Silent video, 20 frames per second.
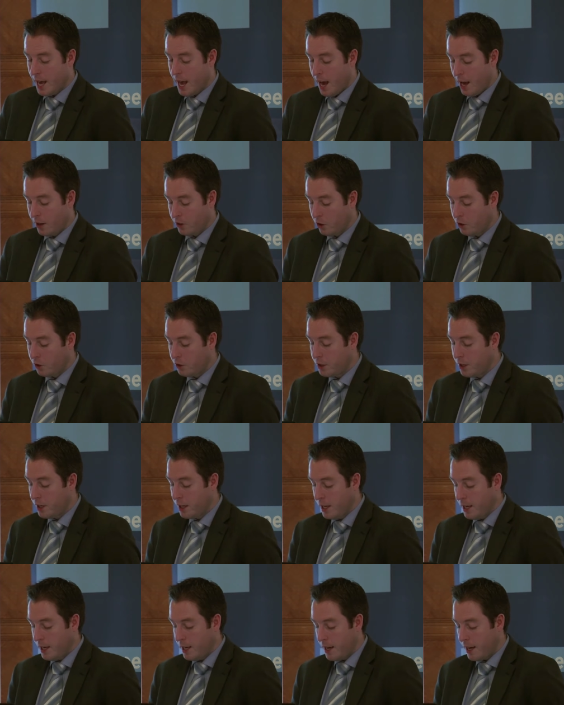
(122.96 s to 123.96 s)
and other
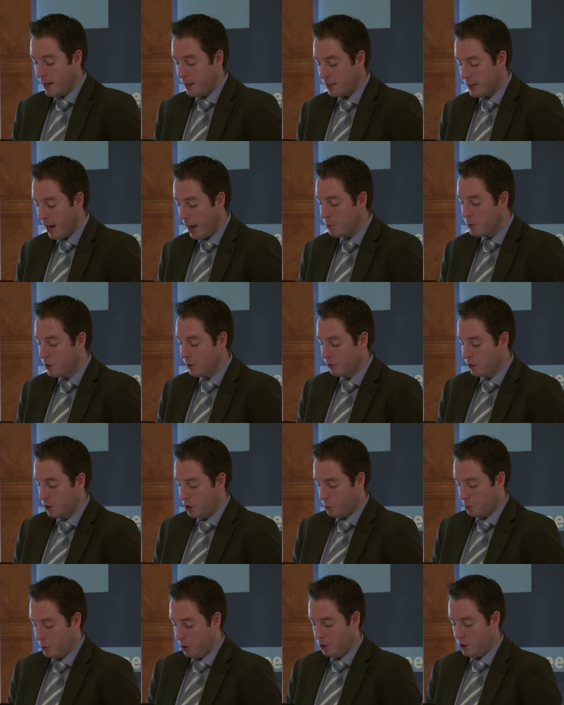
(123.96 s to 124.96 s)
types of
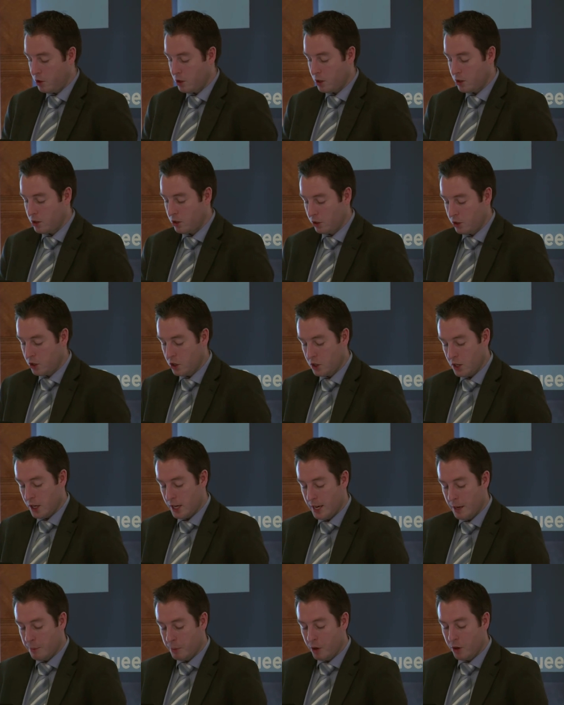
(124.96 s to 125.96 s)
disputes, such as
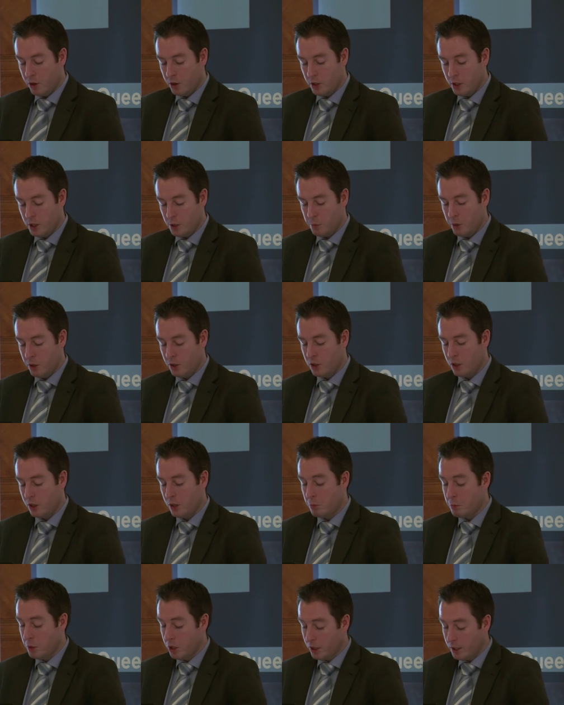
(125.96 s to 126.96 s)
neighbourhood disputes,
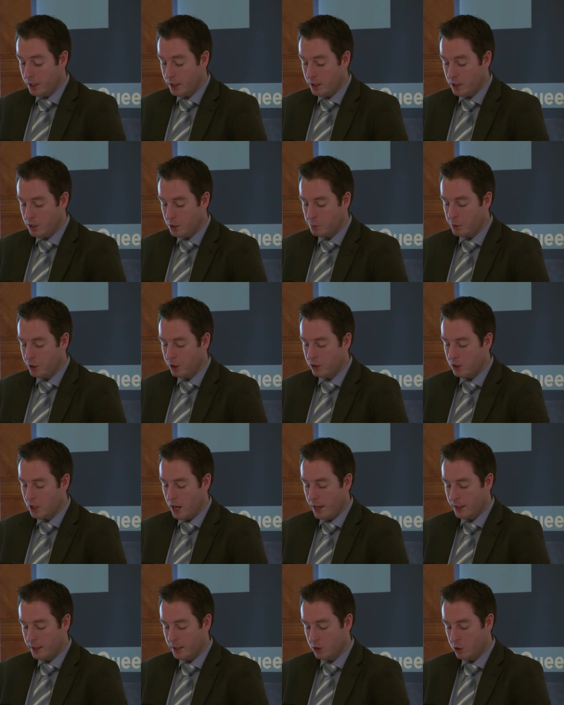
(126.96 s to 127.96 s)
community disputes,
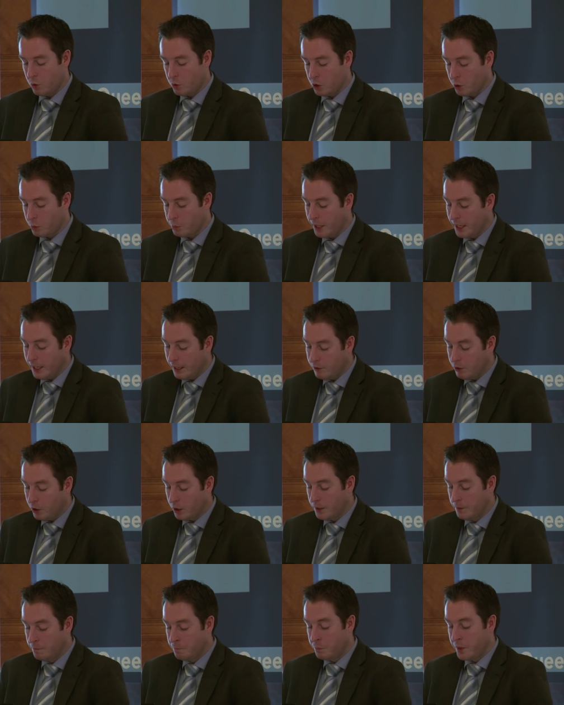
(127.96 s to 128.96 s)
antisocial
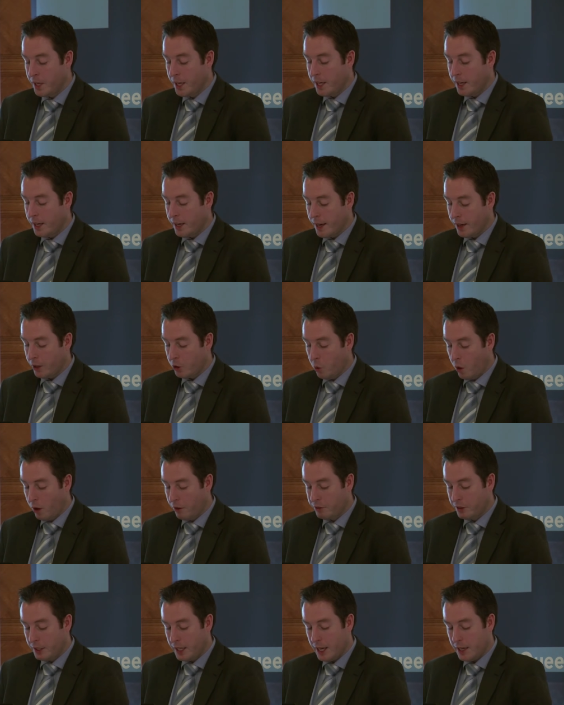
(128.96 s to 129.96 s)
behaviour,
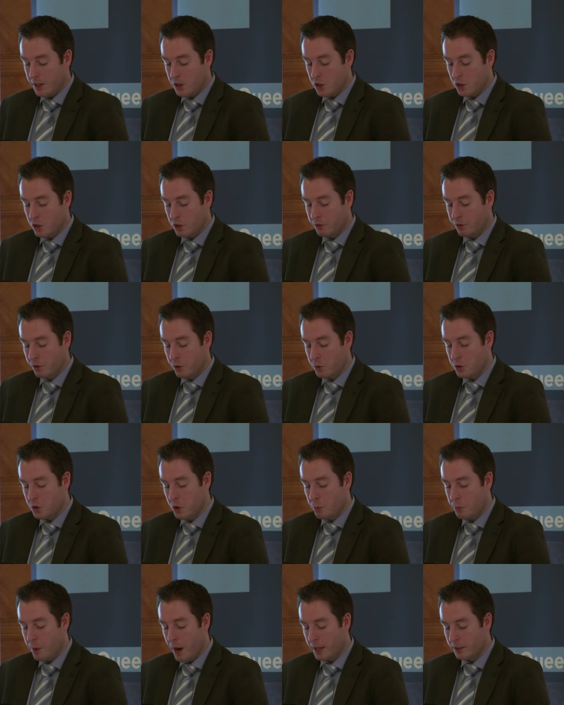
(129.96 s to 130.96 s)
qualifications of those
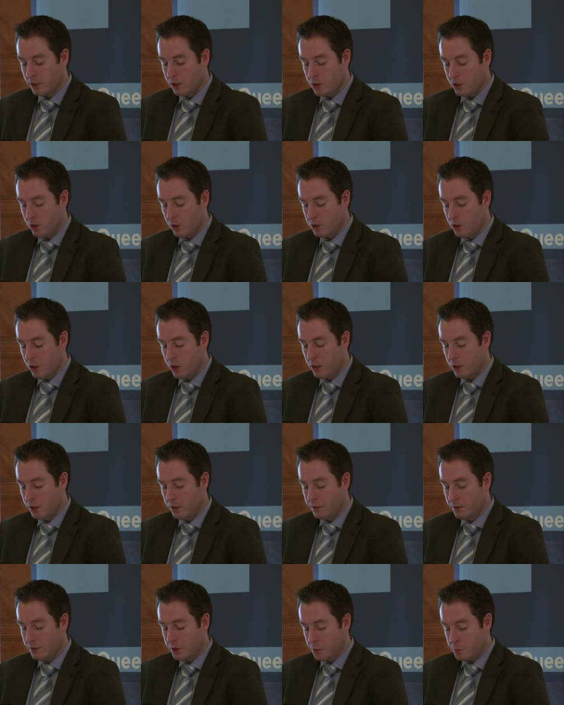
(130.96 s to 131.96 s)
who practice
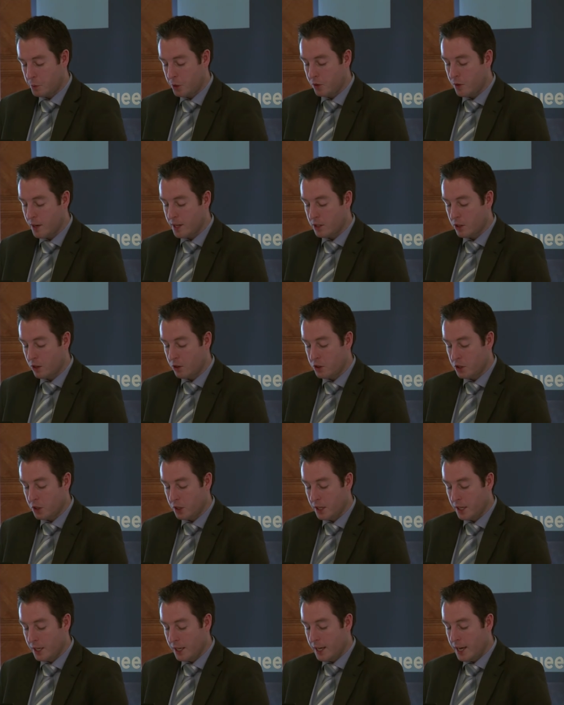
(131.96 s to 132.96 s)
alternative dispute resolution,
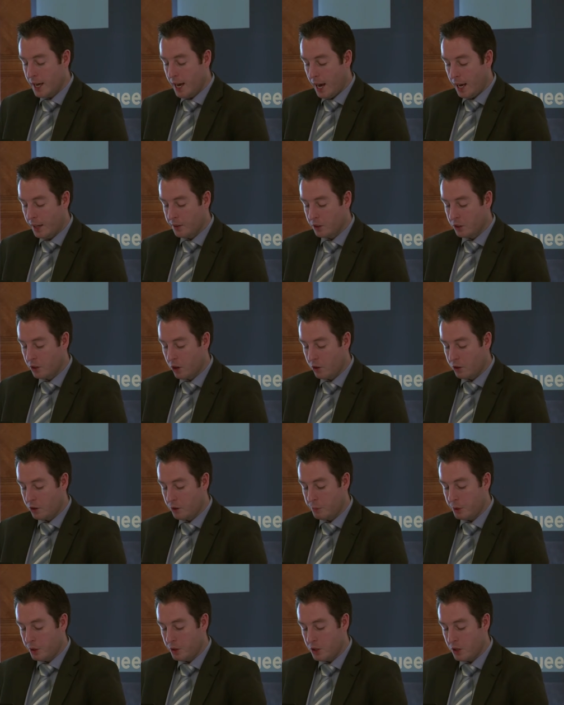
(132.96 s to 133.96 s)
and the
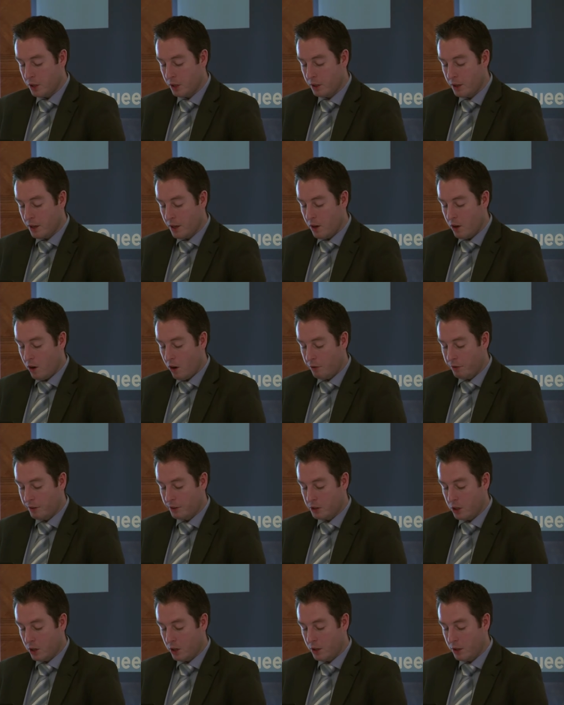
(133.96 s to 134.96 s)
contribution of
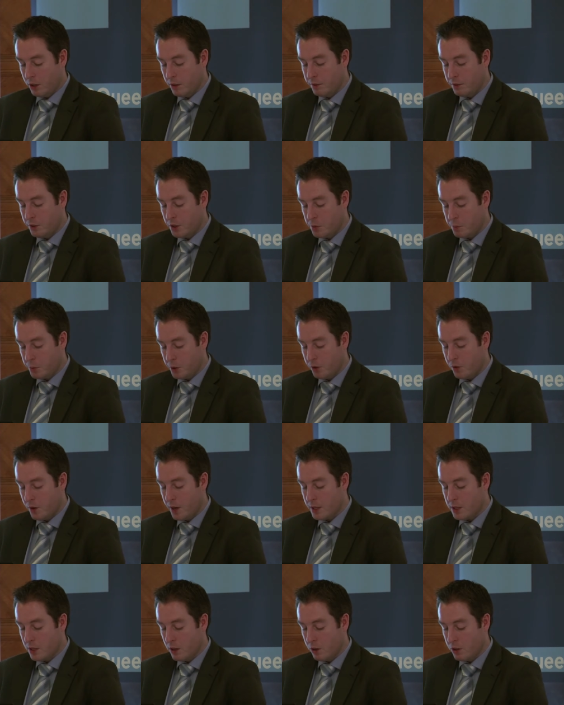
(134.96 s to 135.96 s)
alternative dispute
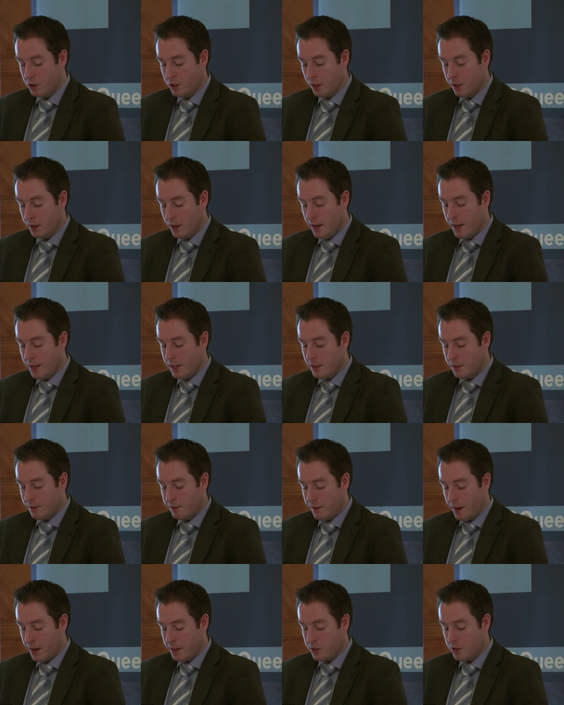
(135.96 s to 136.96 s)
resolution to
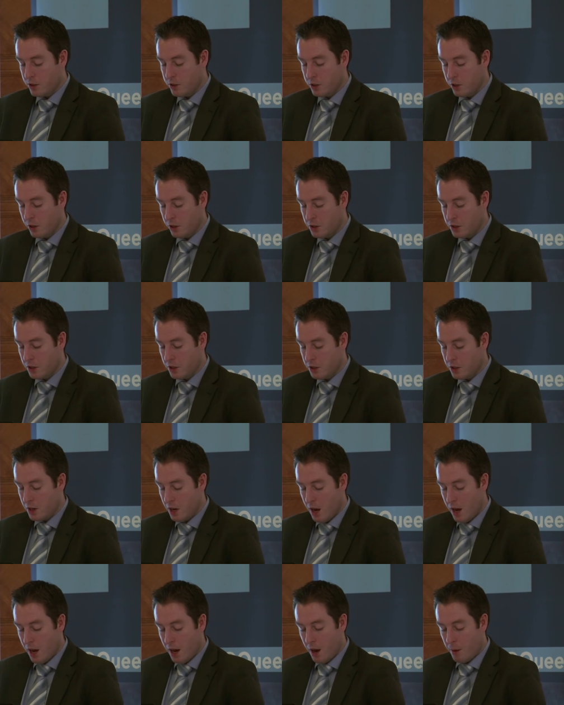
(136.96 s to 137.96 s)
faster justice,
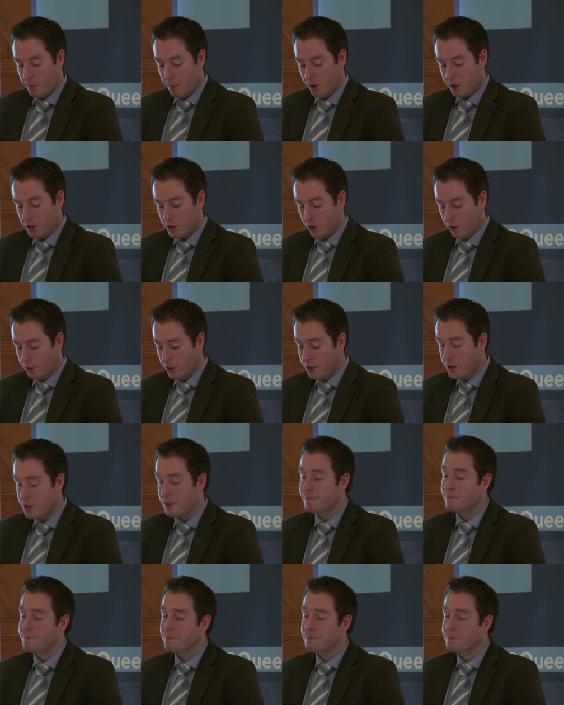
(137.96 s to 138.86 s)
amongst others.